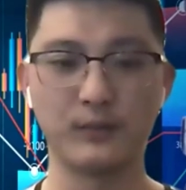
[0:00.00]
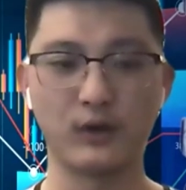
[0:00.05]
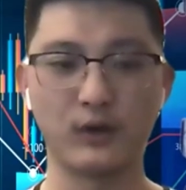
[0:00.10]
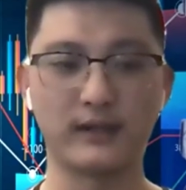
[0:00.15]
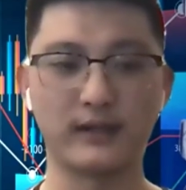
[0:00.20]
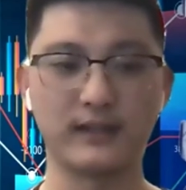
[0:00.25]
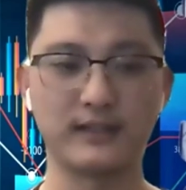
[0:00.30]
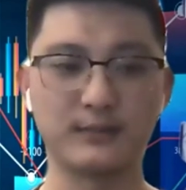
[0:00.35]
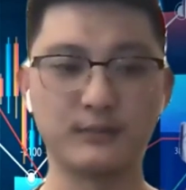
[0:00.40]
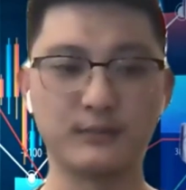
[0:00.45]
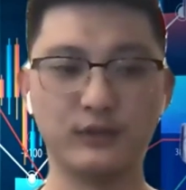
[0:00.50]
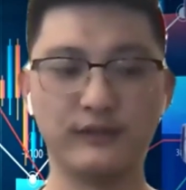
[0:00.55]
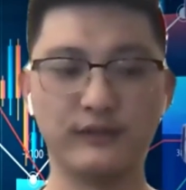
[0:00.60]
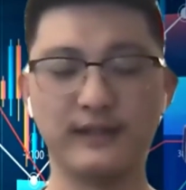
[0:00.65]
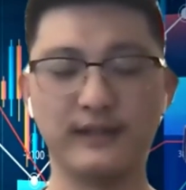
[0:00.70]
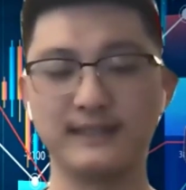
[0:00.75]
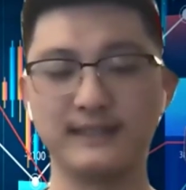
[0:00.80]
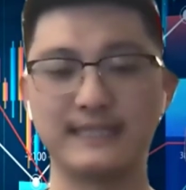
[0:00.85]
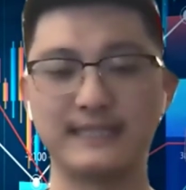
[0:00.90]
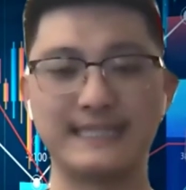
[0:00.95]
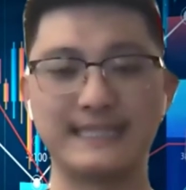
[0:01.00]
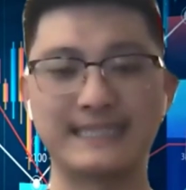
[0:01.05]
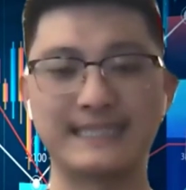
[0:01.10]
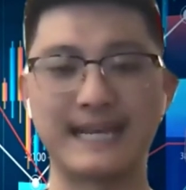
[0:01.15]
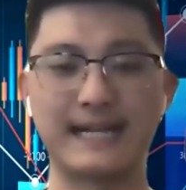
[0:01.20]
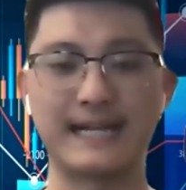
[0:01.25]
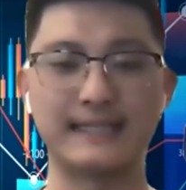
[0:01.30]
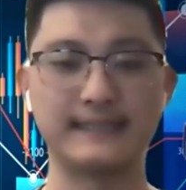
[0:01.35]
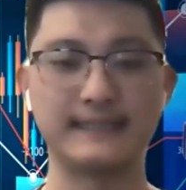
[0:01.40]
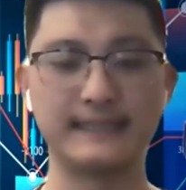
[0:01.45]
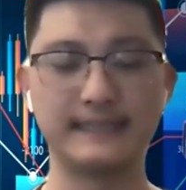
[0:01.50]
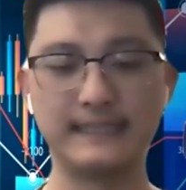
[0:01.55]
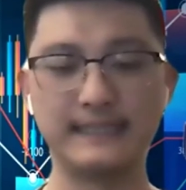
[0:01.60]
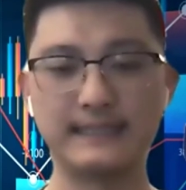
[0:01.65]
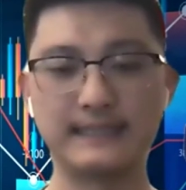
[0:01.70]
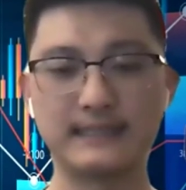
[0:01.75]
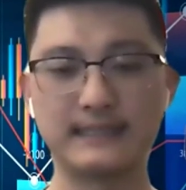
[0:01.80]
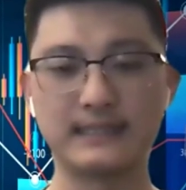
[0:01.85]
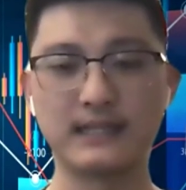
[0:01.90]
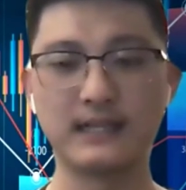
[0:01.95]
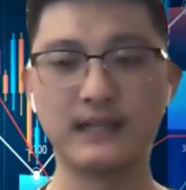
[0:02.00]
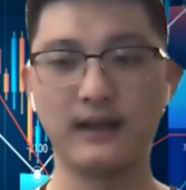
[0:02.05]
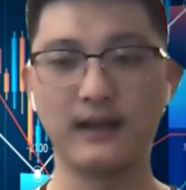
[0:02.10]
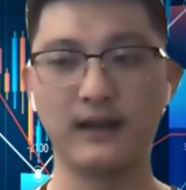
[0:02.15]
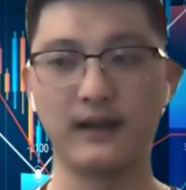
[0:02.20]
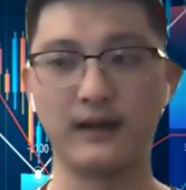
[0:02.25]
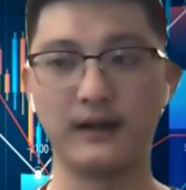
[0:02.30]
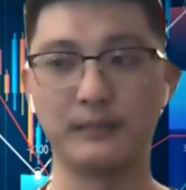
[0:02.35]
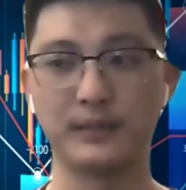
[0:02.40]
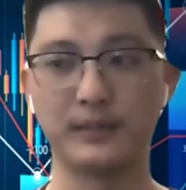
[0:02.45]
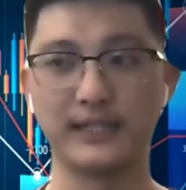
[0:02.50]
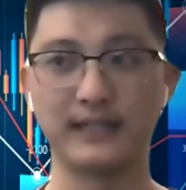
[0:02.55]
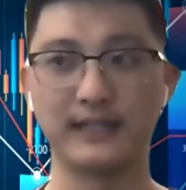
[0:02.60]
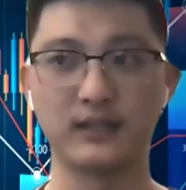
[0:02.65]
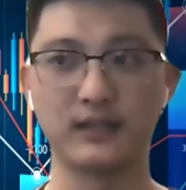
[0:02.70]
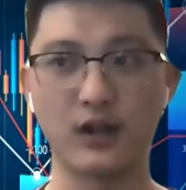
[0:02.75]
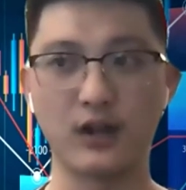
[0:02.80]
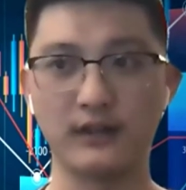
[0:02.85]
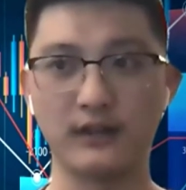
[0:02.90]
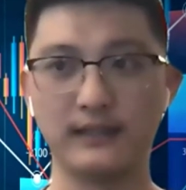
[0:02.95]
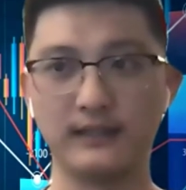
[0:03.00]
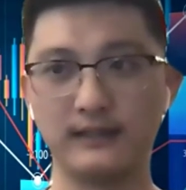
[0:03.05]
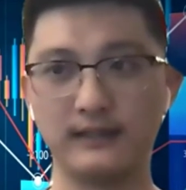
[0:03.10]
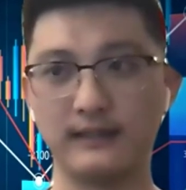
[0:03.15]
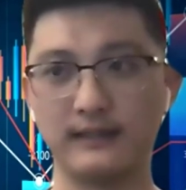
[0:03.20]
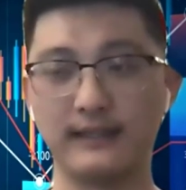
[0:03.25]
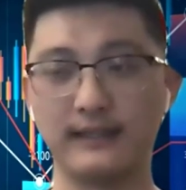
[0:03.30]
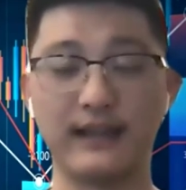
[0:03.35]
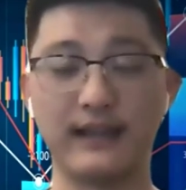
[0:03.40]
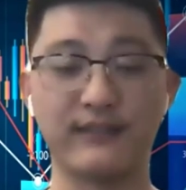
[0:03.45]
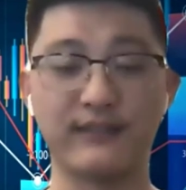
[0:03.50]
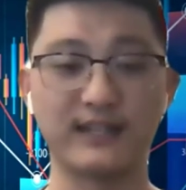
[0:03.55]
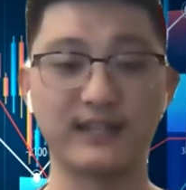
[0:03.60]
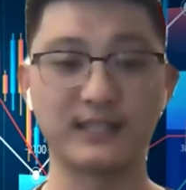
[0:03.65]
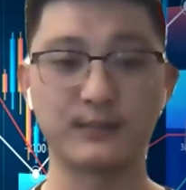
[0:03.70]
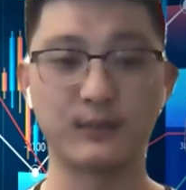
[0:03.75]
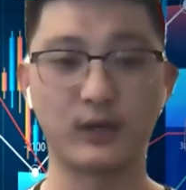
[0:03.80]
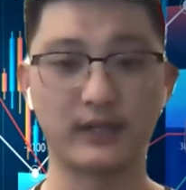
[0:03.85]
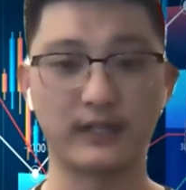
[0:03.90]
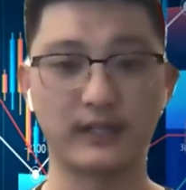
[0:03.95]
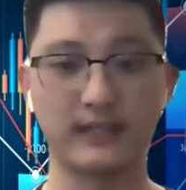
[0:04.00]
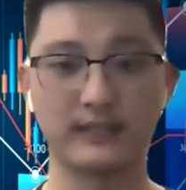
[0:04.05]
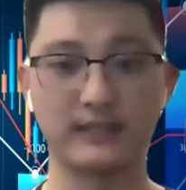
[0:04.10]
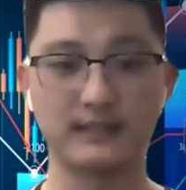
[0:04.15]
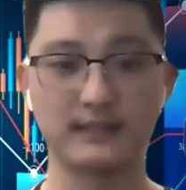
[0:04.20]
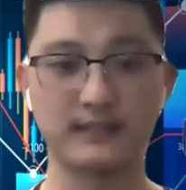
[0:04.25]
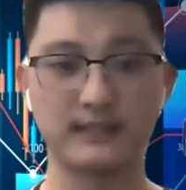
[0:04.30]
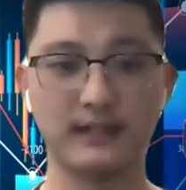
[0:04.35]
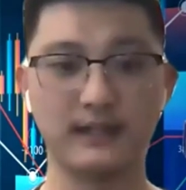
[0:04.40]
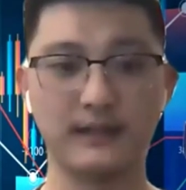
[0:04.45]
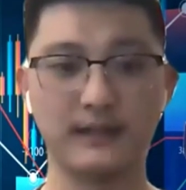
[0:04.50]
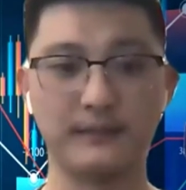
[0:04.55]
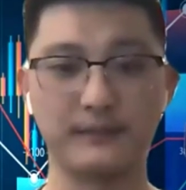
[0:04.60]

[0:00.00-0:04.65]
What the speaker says: the markets move. And seasonalities play a lot in the FX markets.